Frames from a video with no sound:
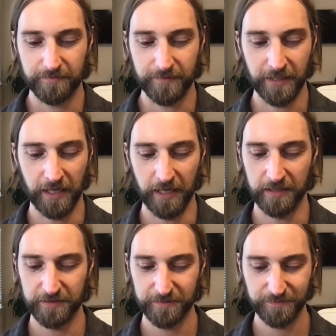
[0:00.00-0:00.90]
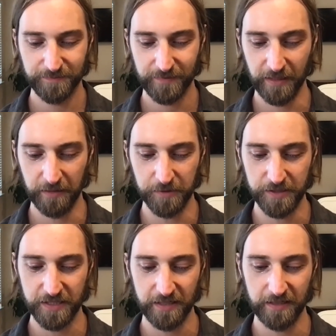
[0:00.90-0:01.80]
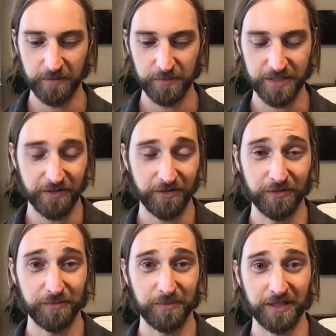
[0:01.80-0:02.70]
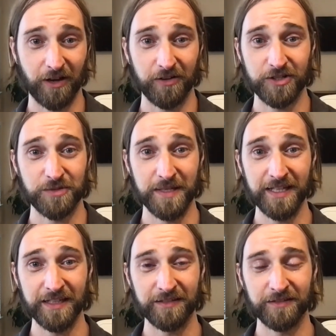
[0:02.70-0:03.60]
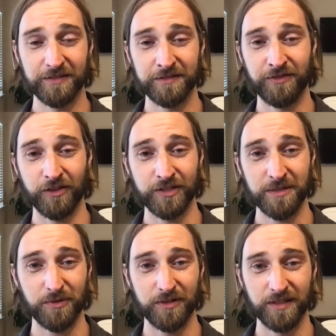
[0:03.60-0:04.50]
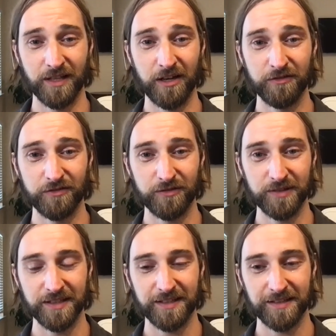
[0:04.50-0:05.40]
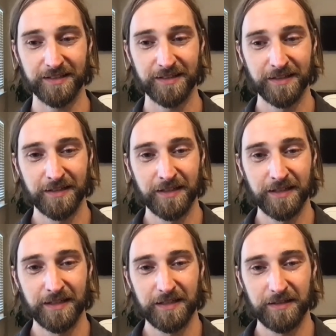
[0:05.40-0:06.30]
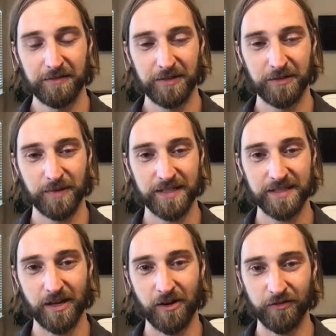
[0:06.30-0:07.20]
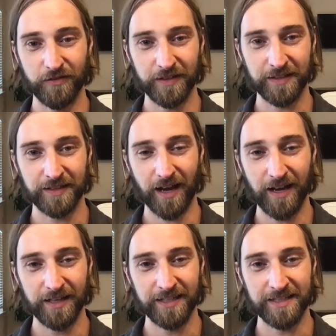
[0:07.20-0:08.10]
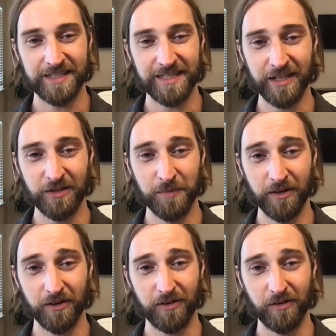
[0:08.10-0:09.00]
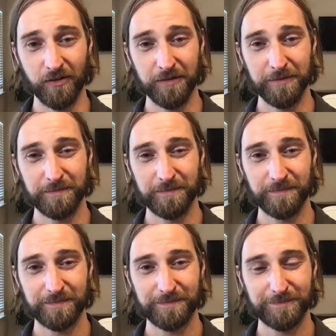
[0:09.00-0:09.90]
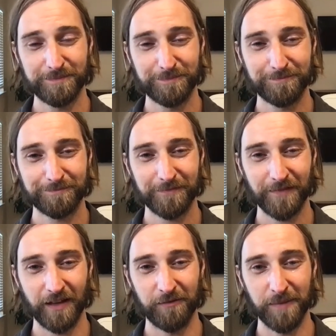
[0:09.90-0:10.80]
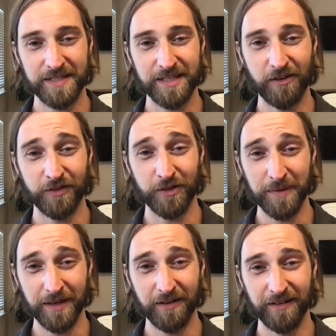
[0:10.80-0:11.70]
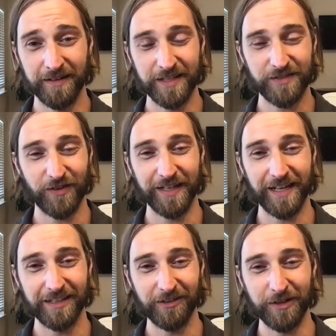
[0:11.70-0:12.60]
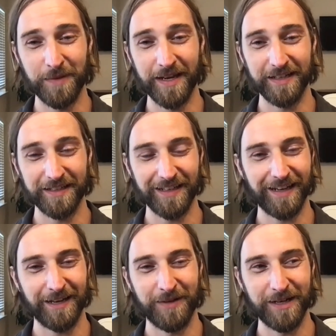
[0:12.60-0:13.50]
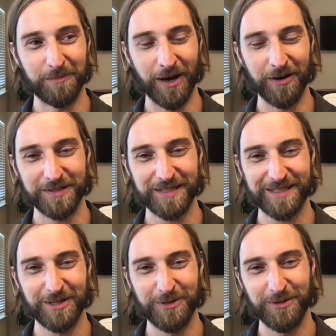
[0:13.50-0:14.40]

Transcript: that I'm just here to acknowledge me and fall deeper in love with myself and God, and seeing the miracle of myself in the mirror. And it's funny, I made a post